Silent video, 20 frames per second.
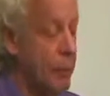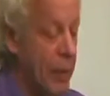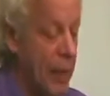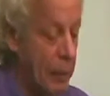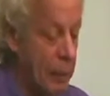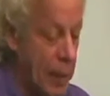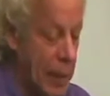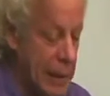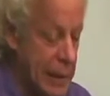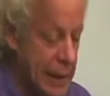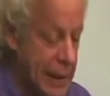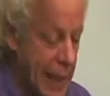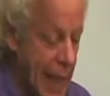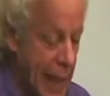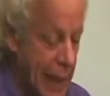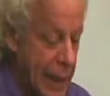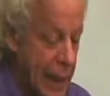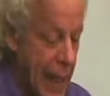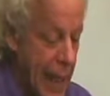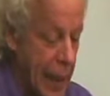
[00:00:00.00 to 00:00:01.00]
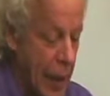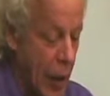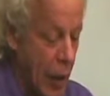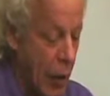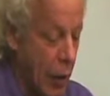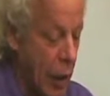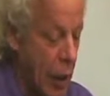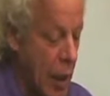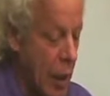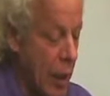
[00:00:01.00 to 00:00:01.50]
people in San
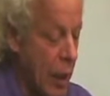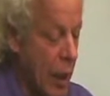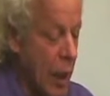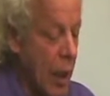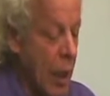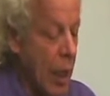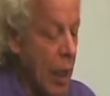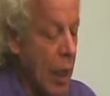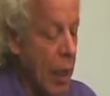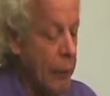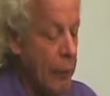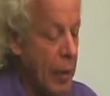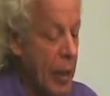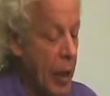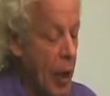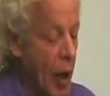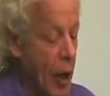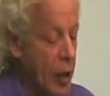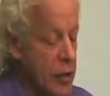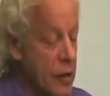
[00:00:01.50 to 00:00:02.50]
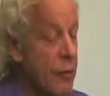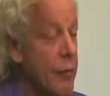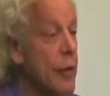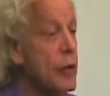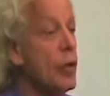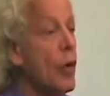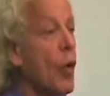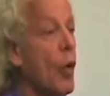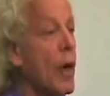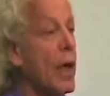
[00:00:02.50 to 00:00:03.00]
Diego. Because of
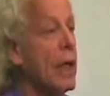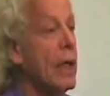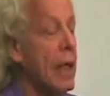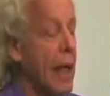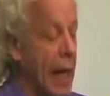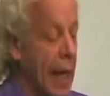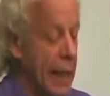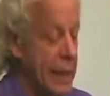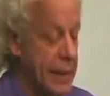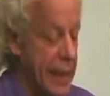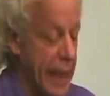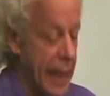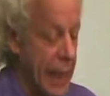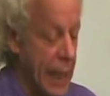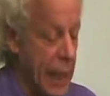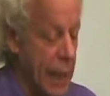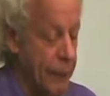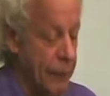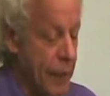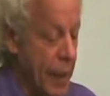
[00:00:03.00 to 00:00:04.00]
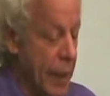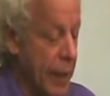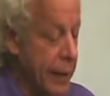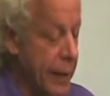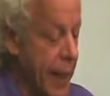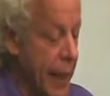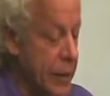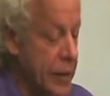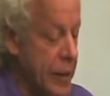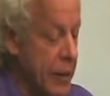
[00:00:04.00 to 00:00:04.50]
this organizing,
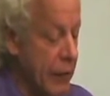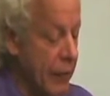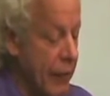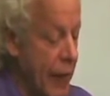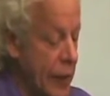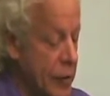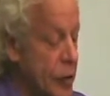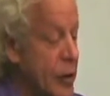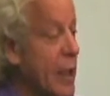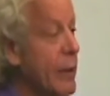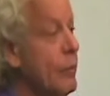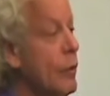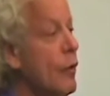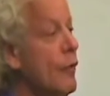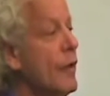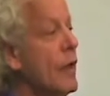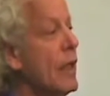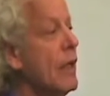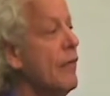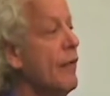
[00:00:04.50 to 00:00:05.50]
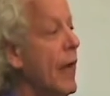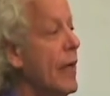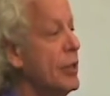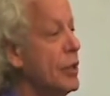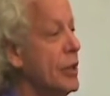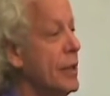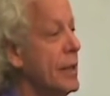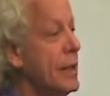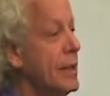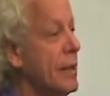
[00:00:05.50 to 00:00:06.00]
Nixon eventually moved the
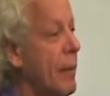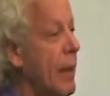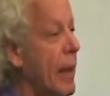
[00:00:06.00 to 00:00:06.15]
convention to